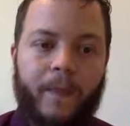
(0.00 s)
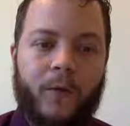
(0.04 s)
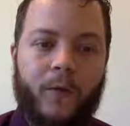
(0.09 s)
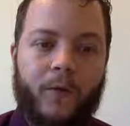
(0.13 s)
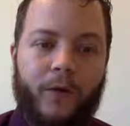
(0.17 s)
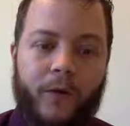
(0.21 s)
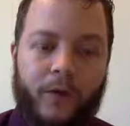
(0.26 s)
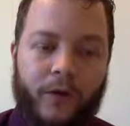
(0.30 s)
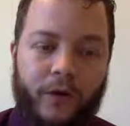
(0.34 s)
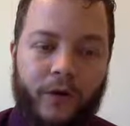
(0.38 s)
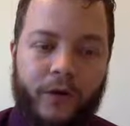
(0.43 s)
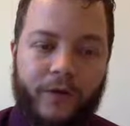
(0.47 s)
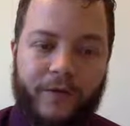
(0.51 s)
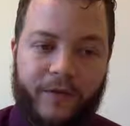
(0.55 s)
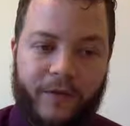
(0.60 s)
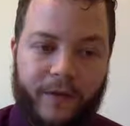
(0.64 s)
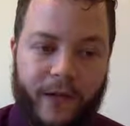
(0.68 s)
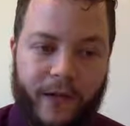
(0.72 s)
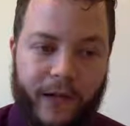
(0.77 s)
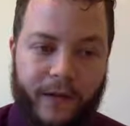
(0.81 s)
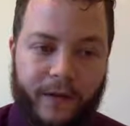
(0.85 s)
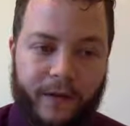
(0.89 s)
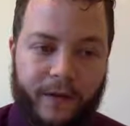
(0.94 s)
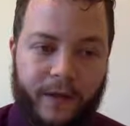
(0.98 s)
We could have
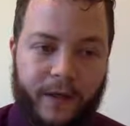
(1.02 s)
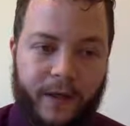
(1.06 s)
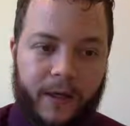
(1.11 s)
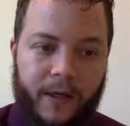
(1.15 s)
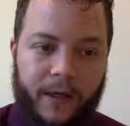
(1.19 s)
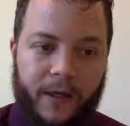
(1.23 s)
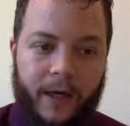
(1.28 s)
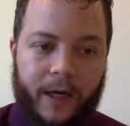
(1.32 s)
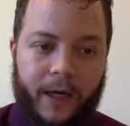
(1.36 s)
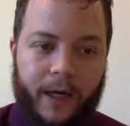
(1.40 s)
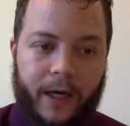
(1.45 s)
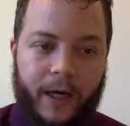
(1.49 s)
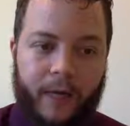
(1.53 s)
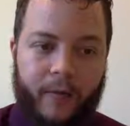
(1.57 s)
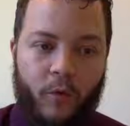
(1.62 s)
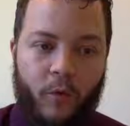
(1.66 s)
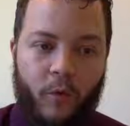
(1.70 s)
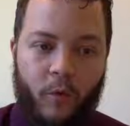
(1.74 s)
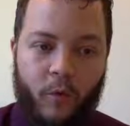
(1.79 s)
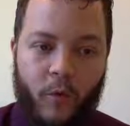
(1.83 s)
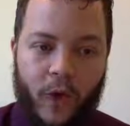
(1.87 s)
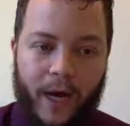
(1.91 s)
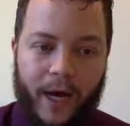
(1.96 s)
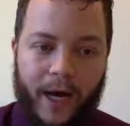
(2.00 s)
said
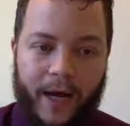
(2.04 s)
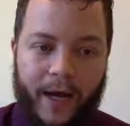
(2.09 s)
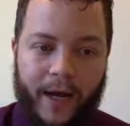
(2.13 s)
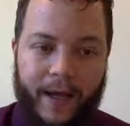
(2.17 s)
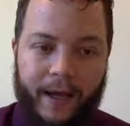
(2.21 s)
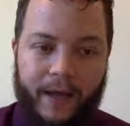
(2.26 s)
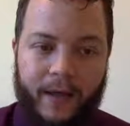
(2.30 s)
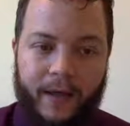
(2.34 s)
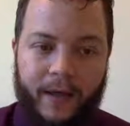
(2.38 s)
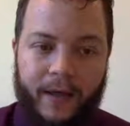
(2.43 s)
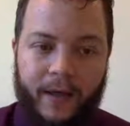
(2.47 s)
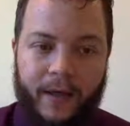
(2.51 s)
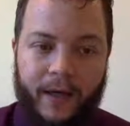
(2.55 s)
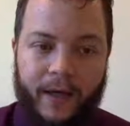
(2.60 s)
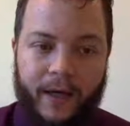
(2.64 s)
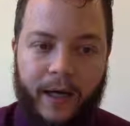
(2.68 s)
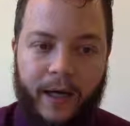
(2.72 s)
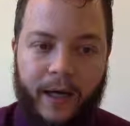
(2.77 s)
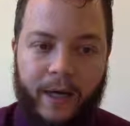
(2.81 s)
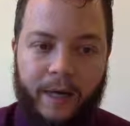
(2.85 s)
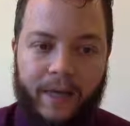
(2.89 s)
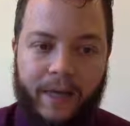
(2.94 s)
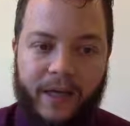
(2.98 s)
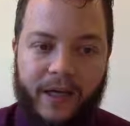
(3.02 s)
y
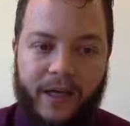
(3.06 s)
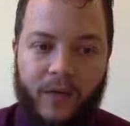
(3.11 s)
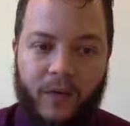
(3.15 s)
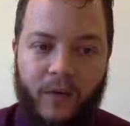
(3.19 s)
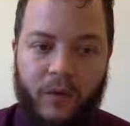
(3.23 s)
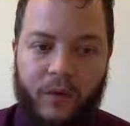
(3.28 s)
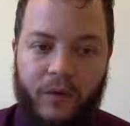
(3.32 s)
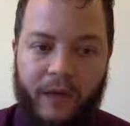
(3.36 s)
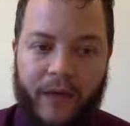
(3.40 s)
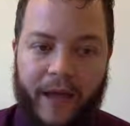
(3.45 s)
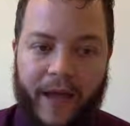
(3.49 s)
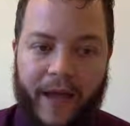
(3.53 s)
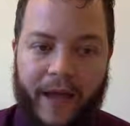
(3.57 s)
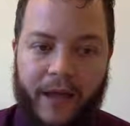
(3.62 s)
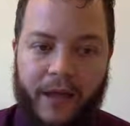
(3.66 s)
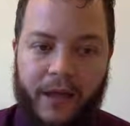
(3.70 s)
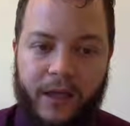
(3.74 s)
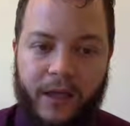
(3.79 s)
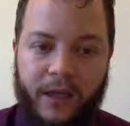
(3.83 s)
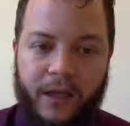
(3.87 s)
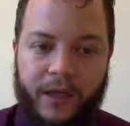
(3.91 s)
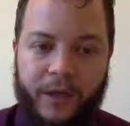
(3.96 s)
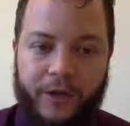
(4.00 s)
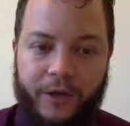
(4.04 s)
equals as
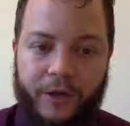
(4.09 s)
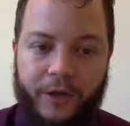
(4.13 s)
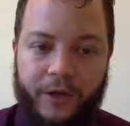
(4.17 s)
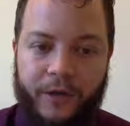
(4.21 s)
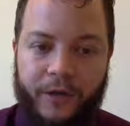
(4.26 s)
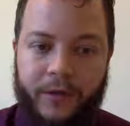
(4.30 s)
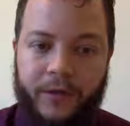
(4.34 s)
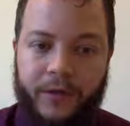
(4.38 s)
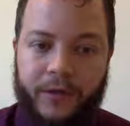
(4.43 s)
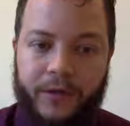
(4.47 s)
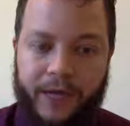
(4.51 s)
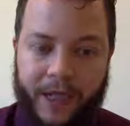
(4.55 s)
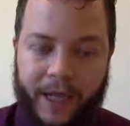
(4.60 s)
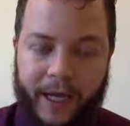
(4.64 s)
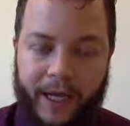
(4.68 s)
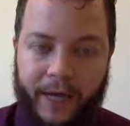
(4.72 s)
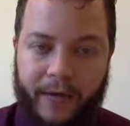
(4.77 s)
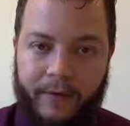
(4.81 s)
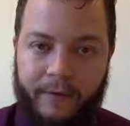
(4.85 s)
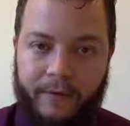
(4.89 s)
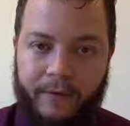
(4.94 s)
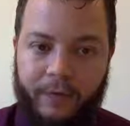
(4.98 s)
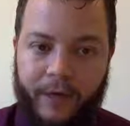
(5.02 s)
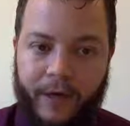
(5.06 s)
integer
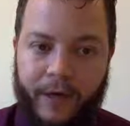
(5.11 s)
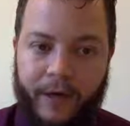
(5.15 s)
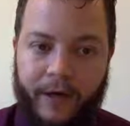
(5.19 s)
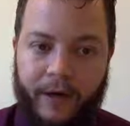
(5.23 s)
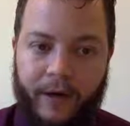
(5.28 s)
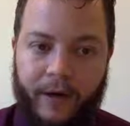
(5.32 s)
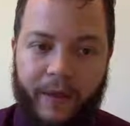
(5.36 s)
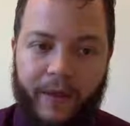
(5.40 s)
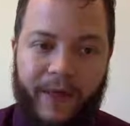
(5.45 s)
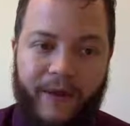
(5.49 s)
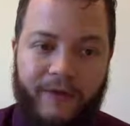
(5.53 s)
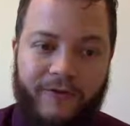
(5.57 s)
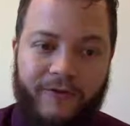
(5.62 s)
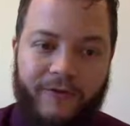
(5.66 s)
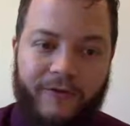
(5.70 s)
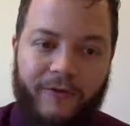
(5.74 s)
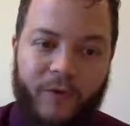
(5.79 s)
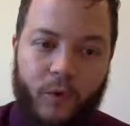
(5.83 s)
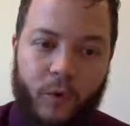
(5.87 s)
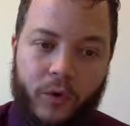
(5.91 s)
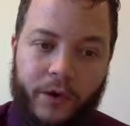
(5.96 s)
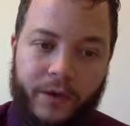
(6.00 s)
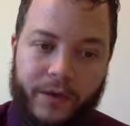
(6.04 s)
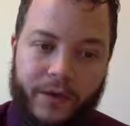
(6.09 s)
10 right here, and that
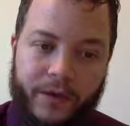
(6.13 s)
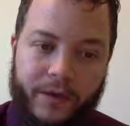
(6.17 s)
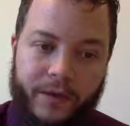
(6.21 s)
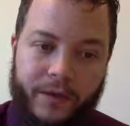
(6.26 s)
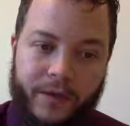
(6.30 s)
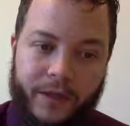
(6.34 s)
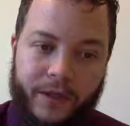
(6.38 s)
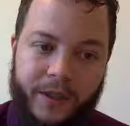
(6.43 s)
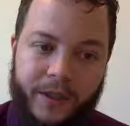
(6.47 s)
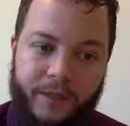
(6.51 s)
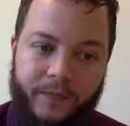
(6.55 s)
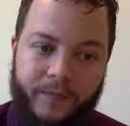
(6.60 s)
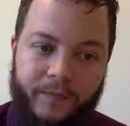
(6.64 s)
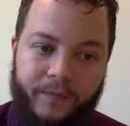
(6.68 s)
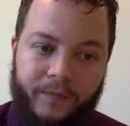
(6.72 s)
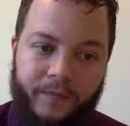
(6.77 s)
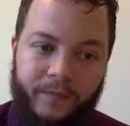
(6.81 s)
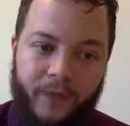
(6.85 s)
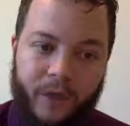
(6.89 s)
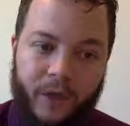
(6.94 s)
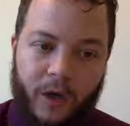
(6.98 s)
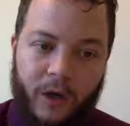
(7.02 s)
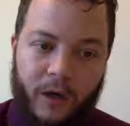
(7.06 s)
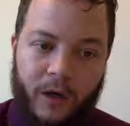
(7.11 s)
forces
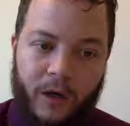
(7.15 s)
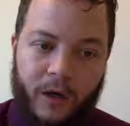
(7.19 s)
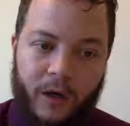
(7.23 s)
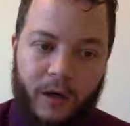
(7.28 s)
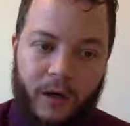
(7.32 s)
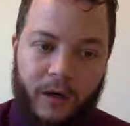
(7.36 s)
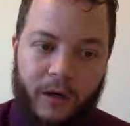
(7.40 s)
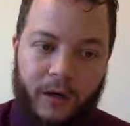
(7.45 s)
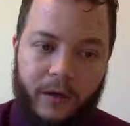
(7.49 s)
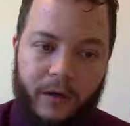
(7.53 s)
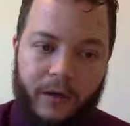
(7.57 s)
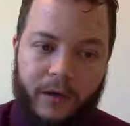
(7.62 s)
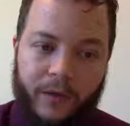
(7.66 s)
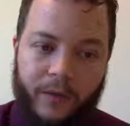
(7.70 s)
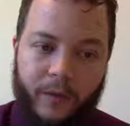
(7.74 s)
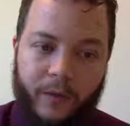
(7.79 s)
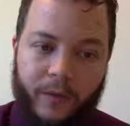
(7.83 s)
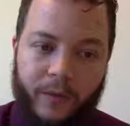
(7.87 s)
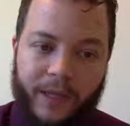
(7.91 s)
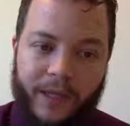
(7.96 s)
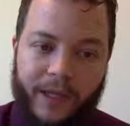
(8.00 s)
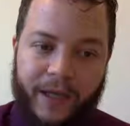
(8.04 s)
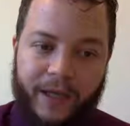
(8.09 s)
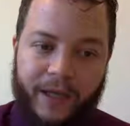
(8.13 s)
R, that when
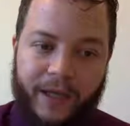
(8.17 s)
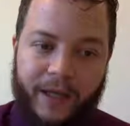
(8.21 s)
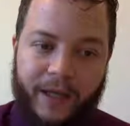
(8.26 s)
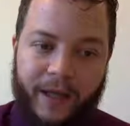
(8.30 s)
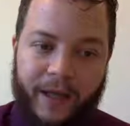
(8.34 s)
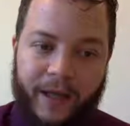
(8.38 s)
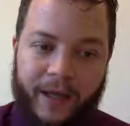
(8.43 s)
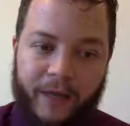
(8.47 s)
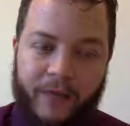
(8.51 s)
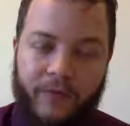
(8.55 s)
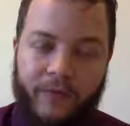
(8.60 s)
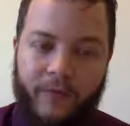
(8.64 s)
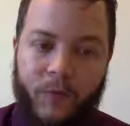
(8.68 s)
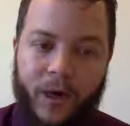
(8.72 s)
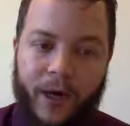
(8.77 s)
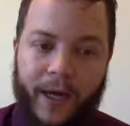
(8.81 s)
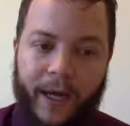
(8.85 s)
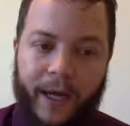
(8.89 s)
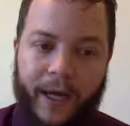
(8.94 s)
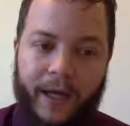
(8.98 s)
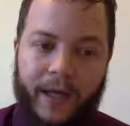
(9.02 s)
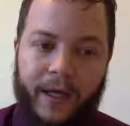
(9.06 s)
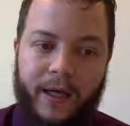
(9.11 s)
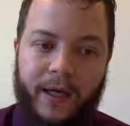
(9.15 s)
we take the class of
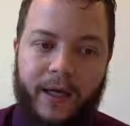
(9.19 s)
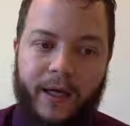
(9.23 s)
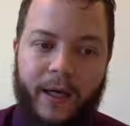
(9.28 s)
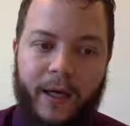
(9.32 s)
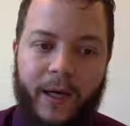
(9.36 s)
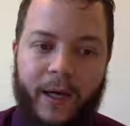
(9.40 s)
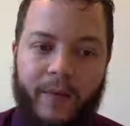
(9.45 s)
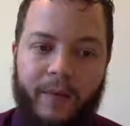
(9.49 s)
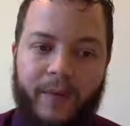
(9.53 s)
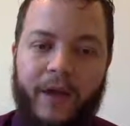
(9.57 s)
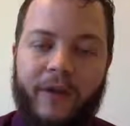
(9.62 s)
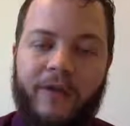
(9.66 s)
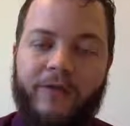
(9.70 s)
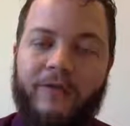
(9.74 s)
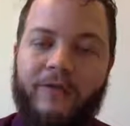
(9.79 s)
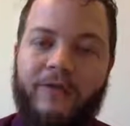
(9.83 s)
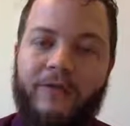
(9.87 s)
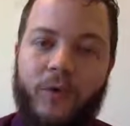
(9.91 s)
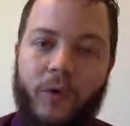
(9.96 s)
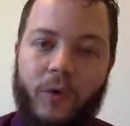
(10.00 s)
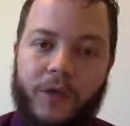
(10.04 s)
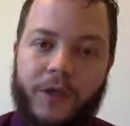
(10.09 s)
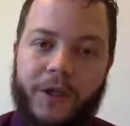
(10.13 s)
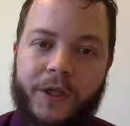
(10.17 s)
y, it
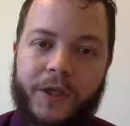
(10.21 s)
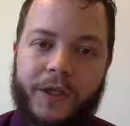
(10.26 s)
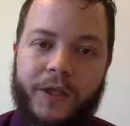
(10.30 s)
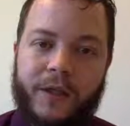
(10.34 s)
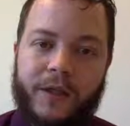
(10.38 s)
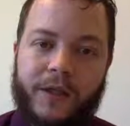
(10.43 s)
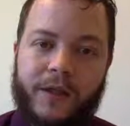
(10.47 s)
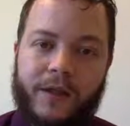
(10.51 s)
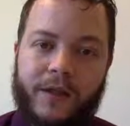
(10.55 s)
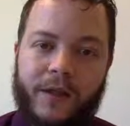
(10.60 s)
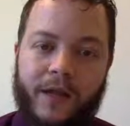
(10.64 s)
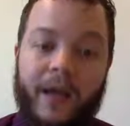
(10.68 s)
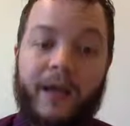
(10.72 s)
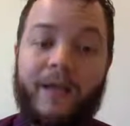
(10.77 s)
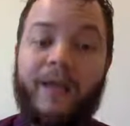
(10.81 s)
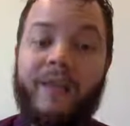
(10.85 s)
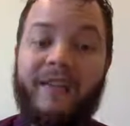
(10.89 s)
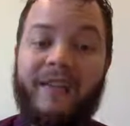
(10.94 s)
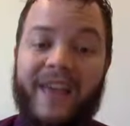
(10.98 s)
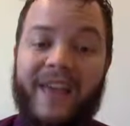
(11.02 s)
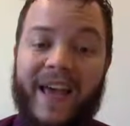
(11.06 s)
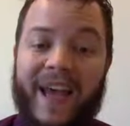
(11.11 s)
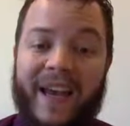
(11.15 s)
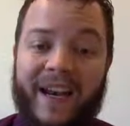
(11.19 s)
forces it to say
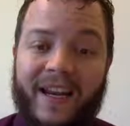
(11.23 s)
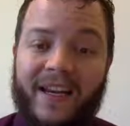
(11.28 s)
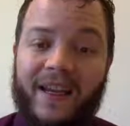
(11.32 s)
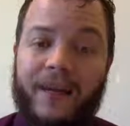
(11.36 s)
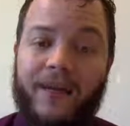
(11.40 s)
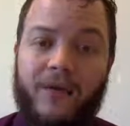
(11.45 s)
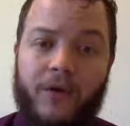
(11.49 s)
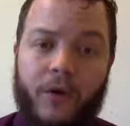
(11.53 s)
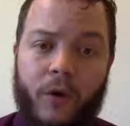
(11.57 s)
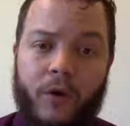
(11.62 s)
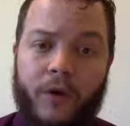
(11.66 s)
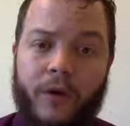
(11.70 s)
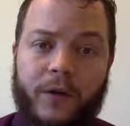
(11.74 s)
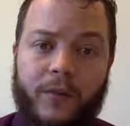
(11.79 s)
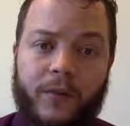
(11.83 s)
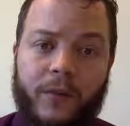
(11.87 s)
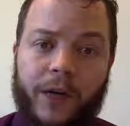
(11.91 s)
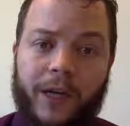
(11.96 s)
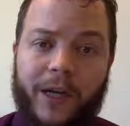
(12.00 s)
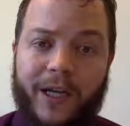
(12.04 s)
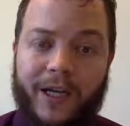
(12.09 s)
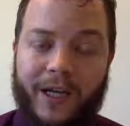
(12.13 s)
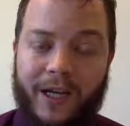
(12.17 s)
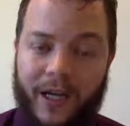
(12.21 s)
that that is going to
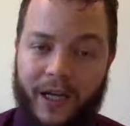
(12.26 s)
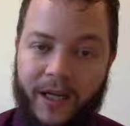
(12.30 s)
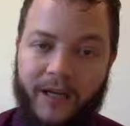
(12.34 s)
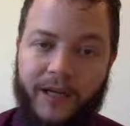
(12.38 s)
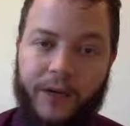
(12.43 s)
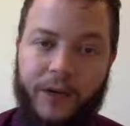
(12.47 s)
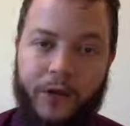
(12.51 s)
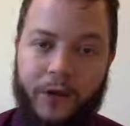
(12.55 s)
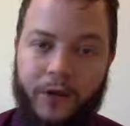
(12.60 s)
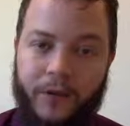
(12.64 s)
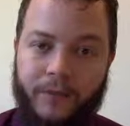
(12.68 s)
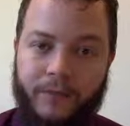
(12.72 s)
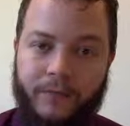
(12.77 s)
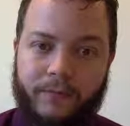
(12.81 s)
be an integer.